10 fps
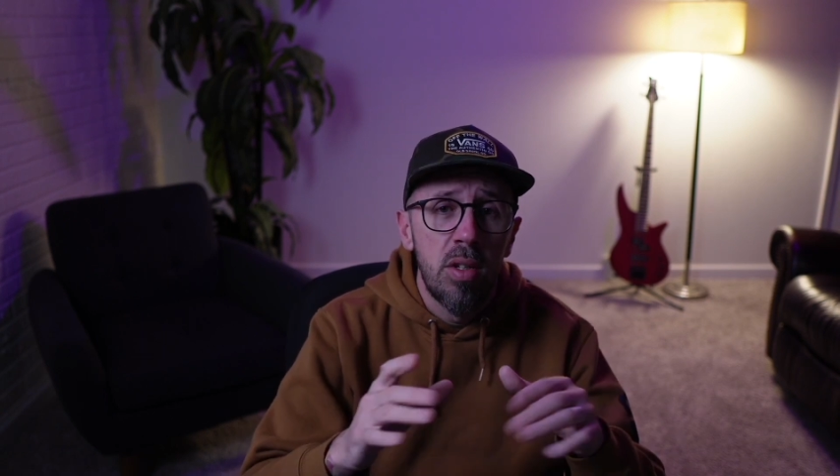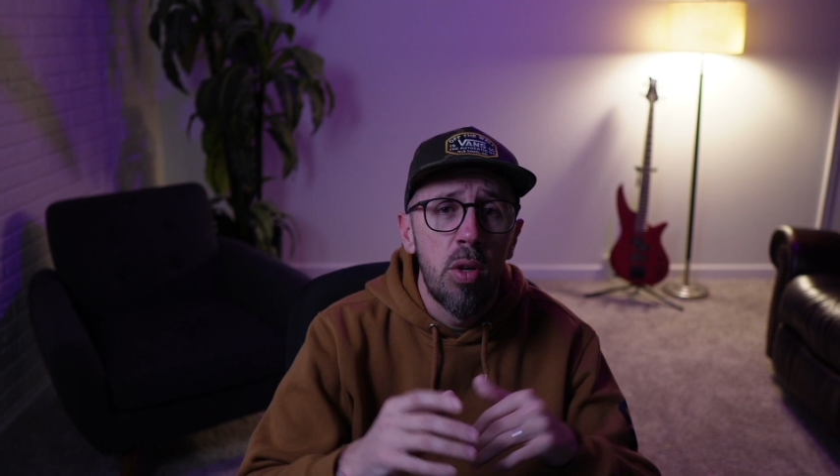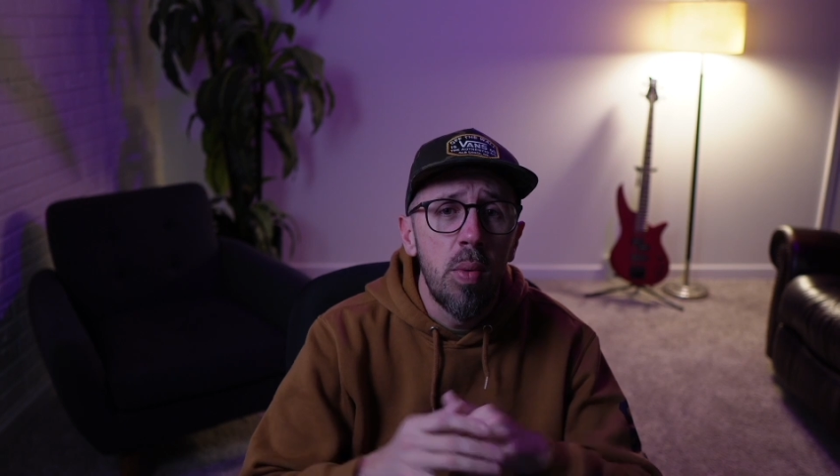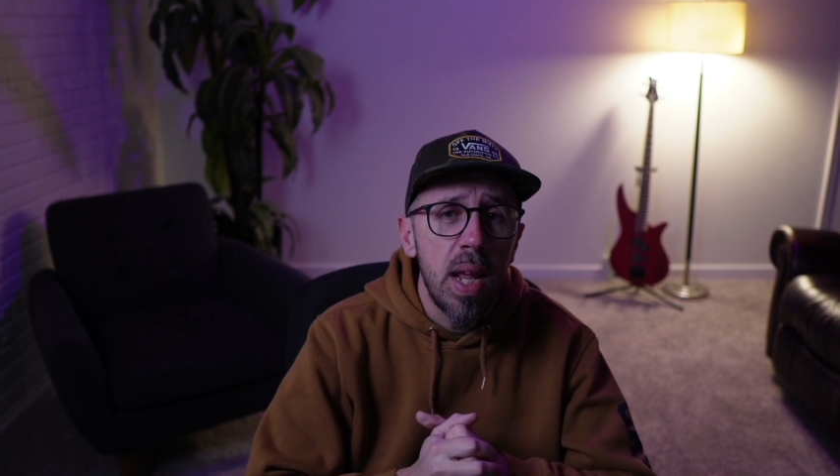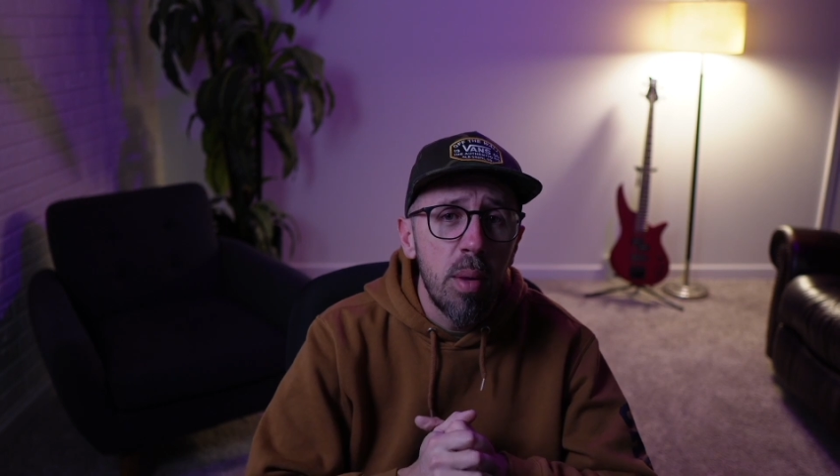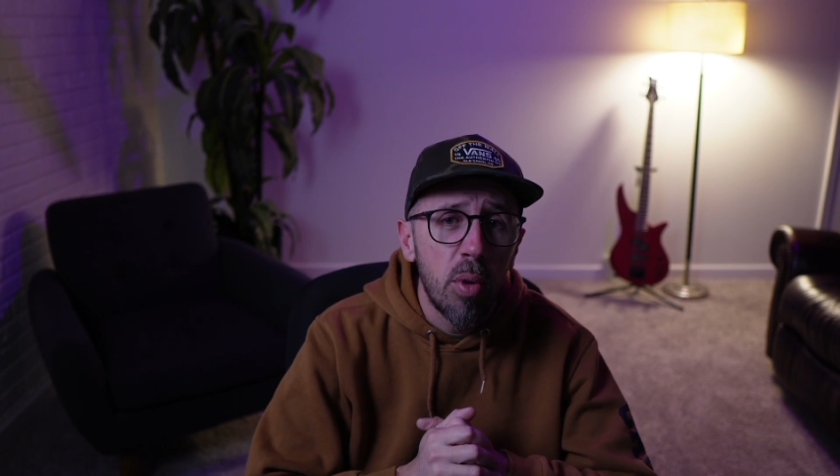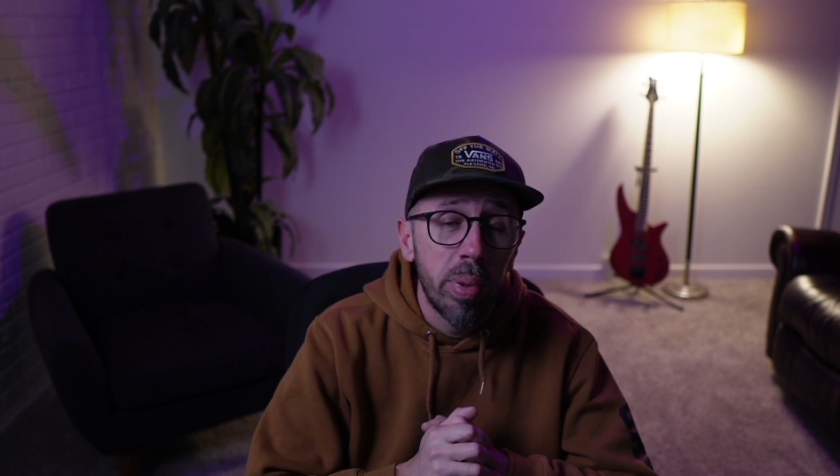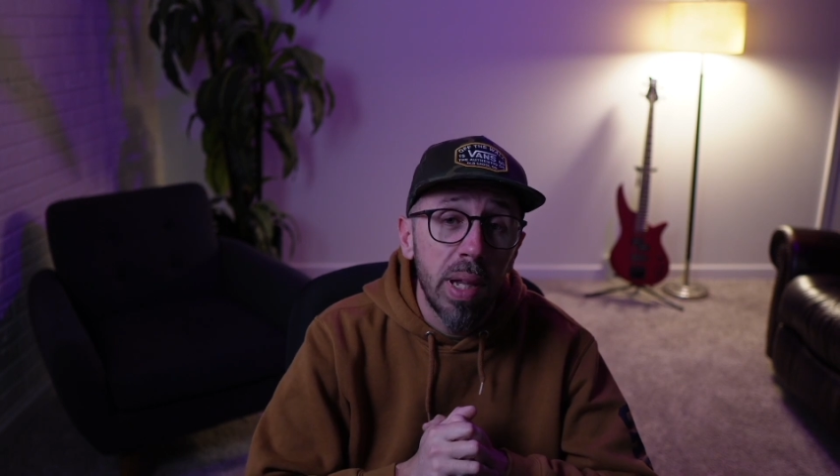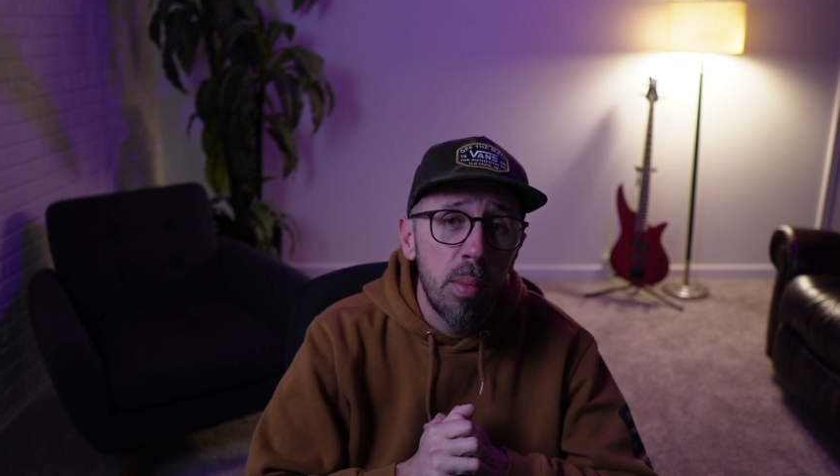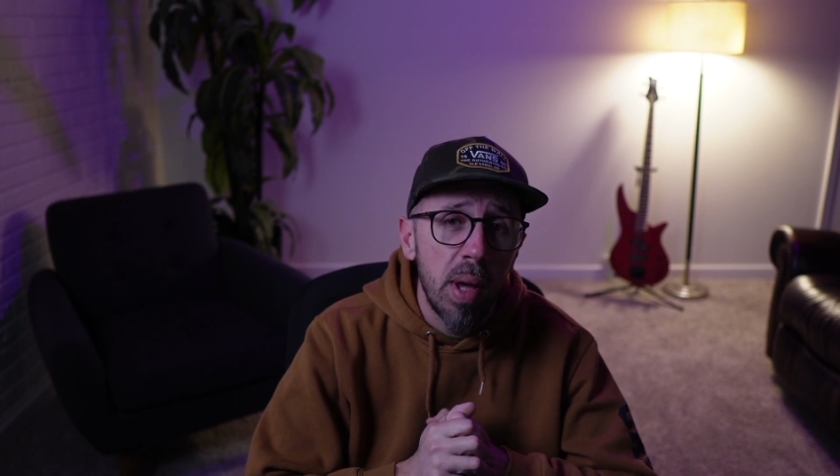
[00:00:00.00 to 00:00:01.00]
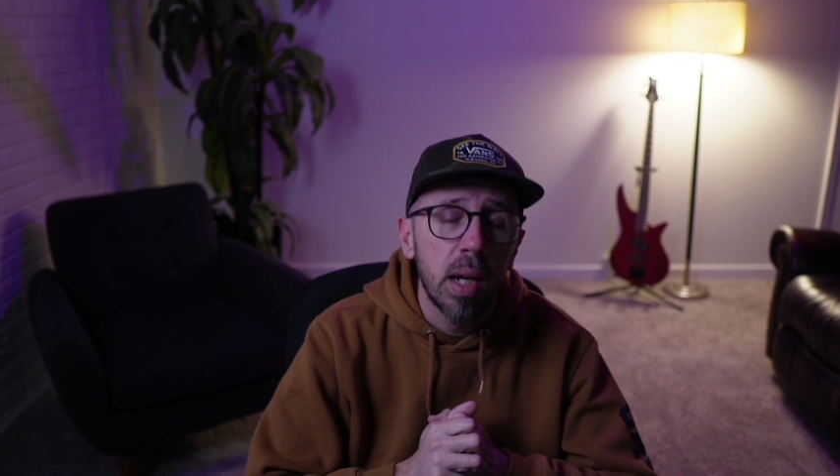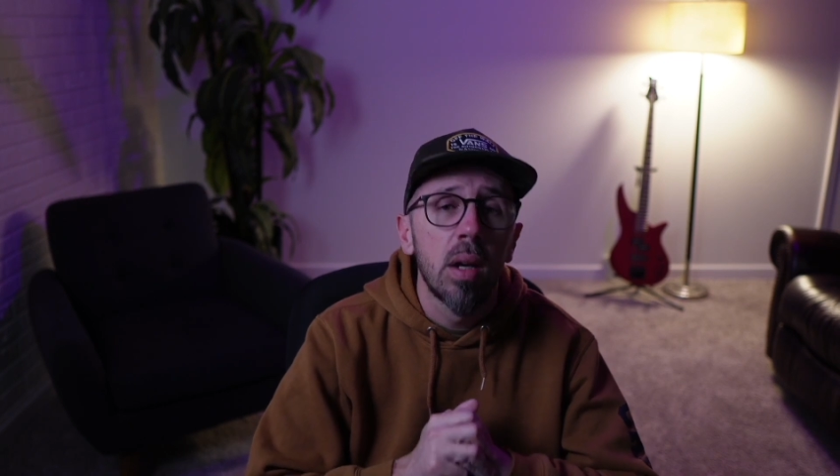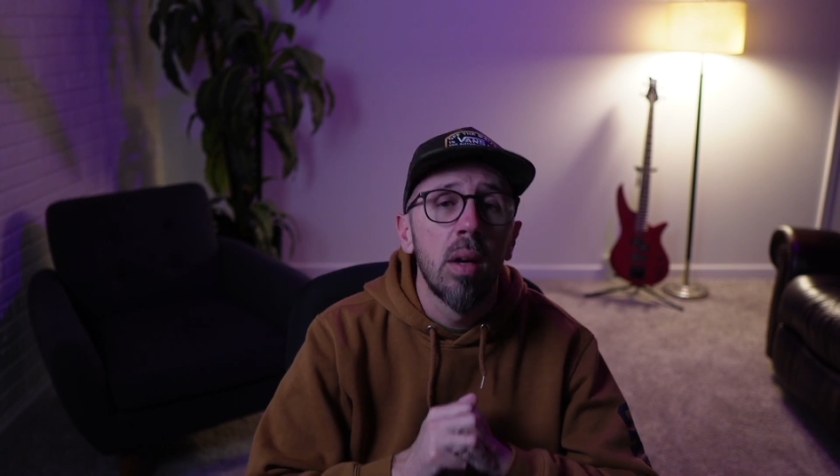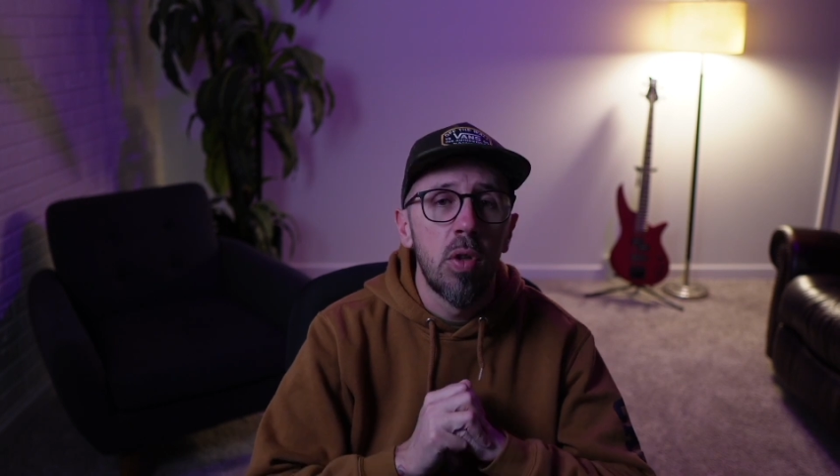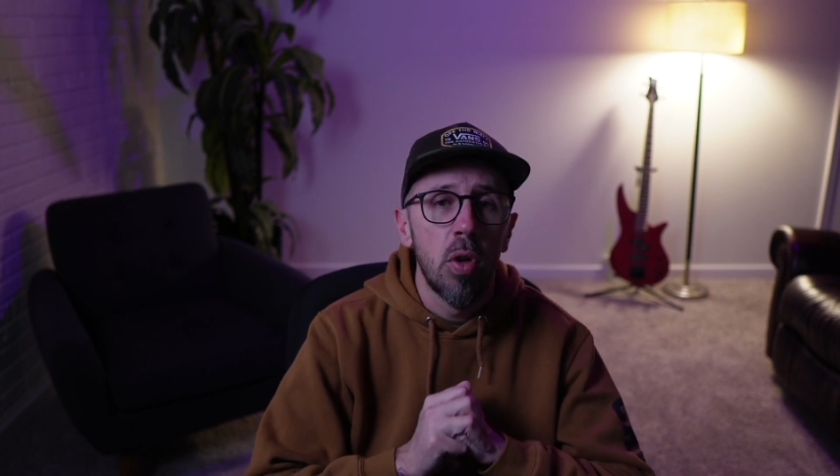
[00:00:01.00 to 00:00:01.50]
to enable playback
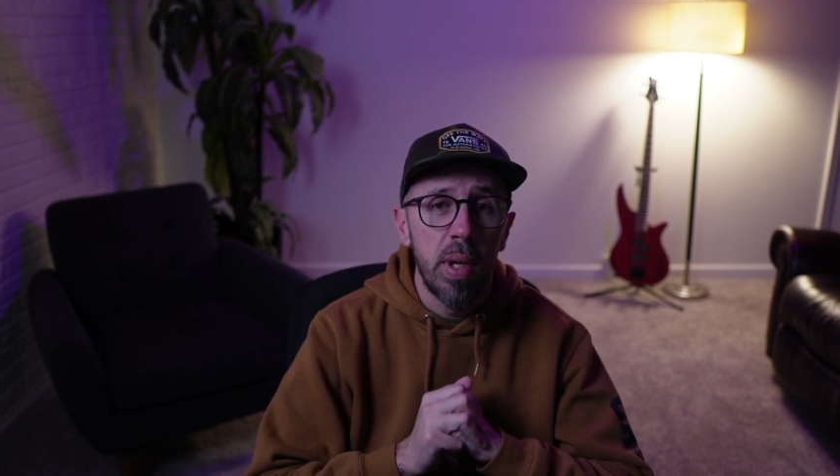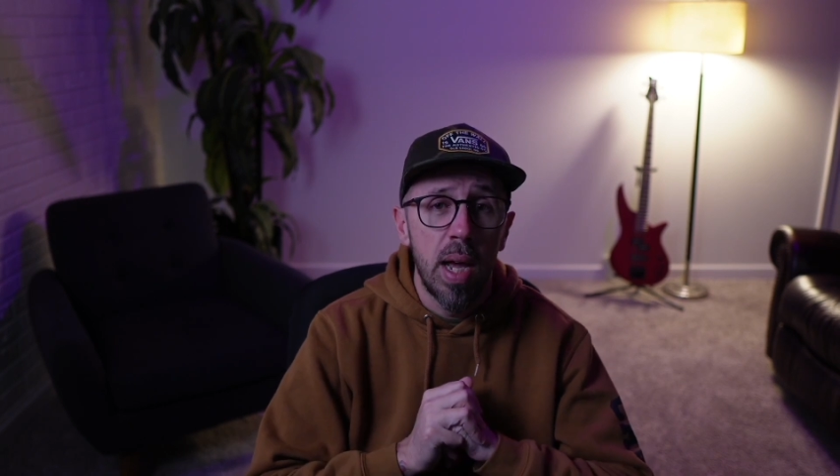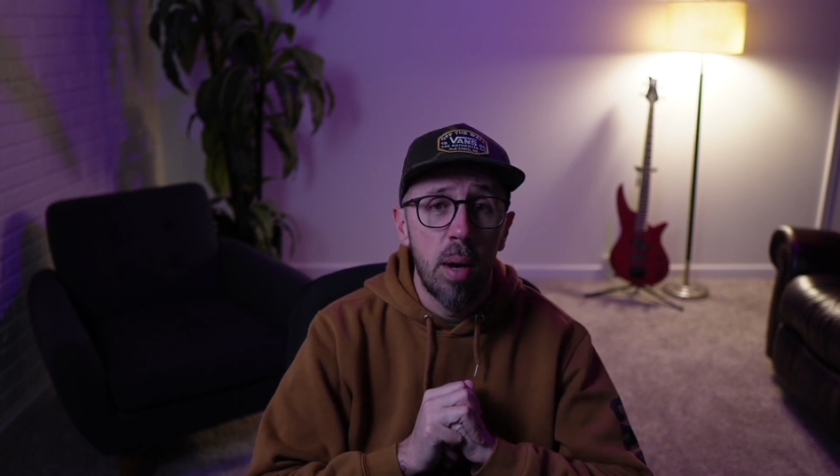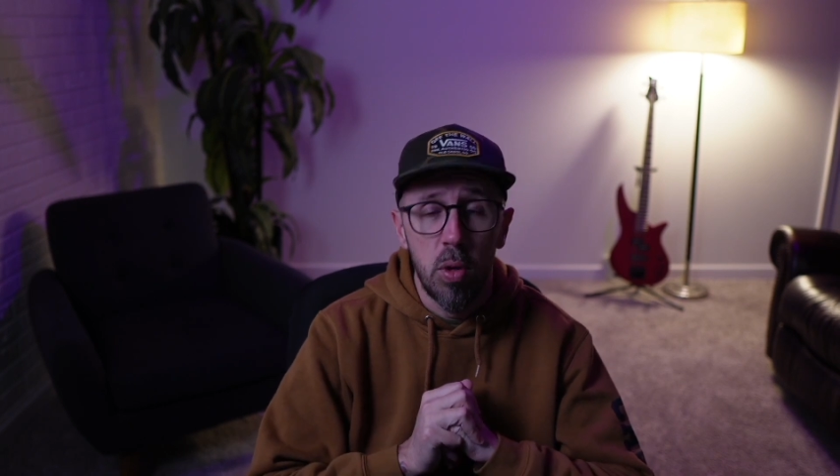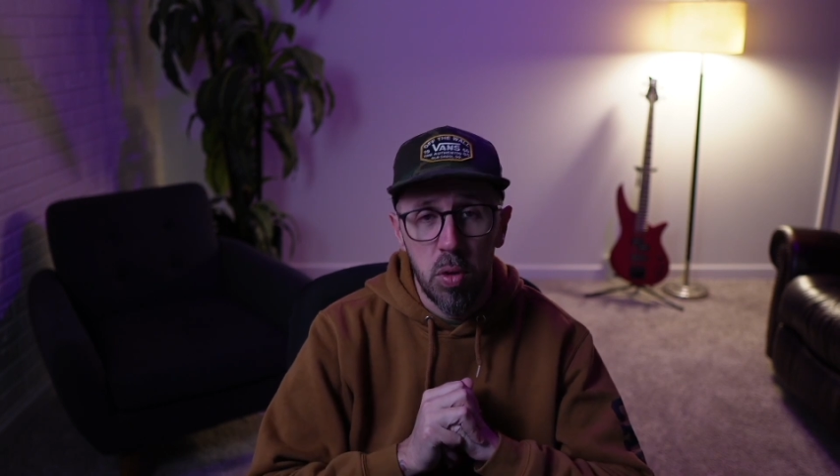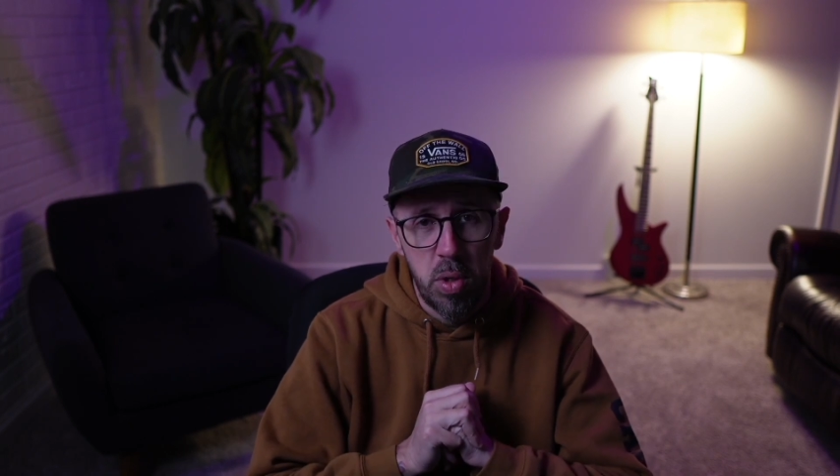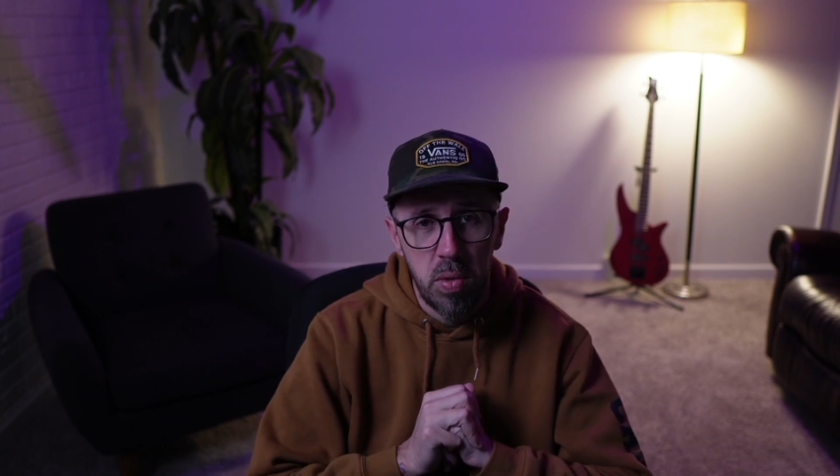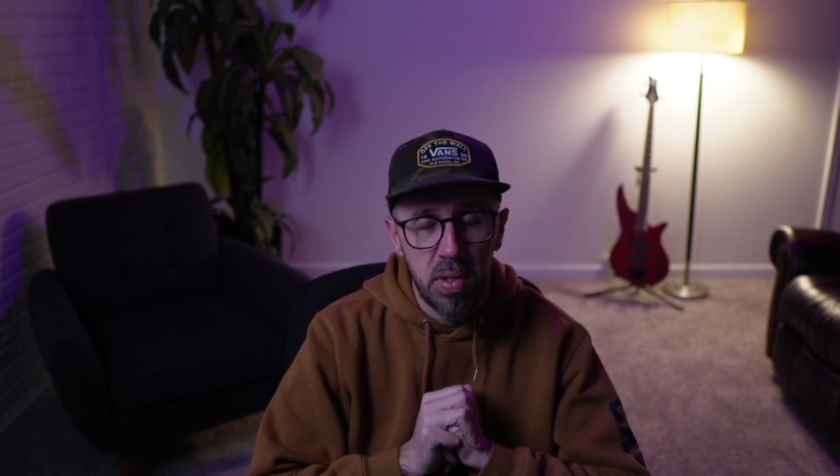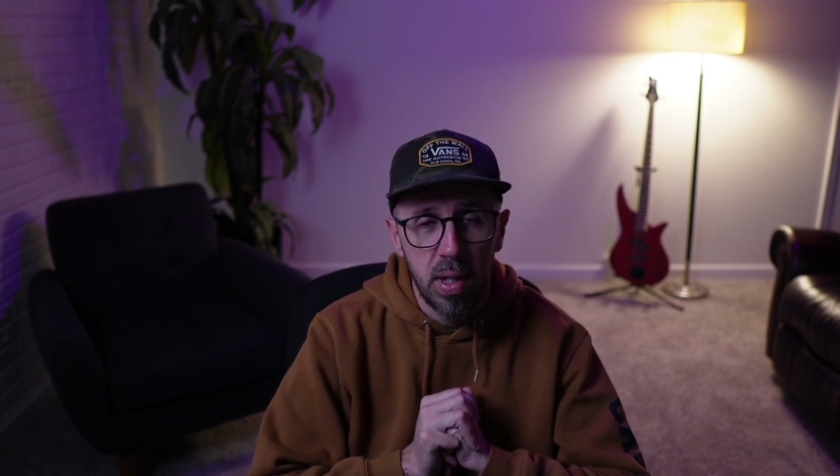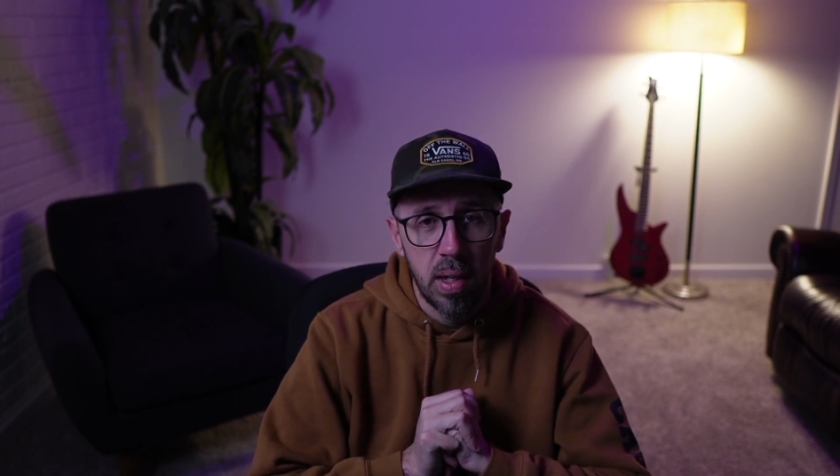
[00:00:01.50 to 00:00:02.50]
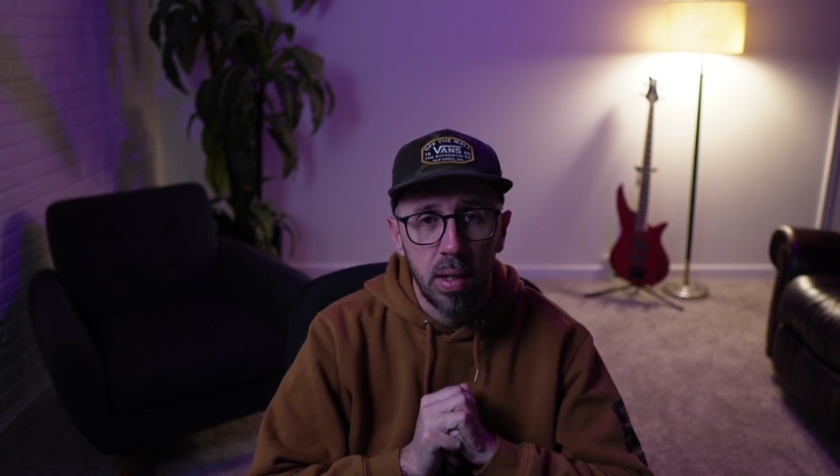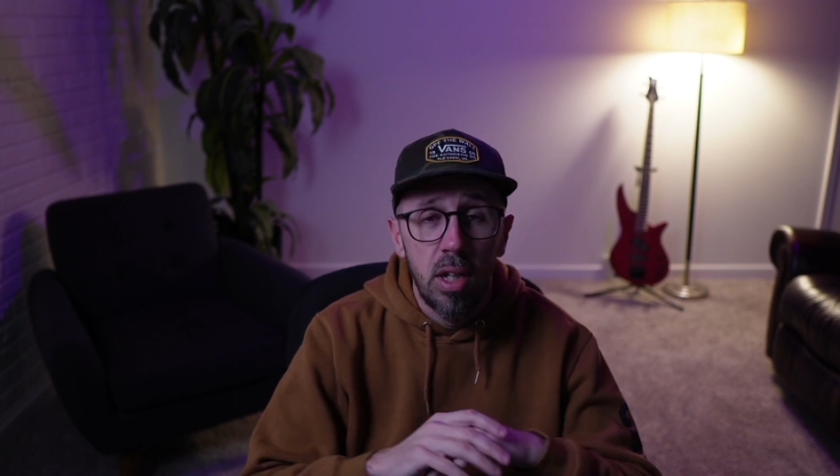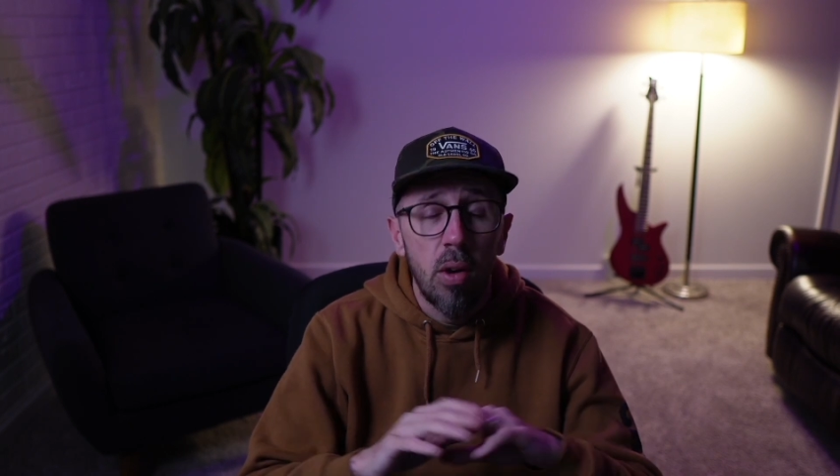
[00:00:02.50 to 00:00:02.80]
of Dolby Atmos music.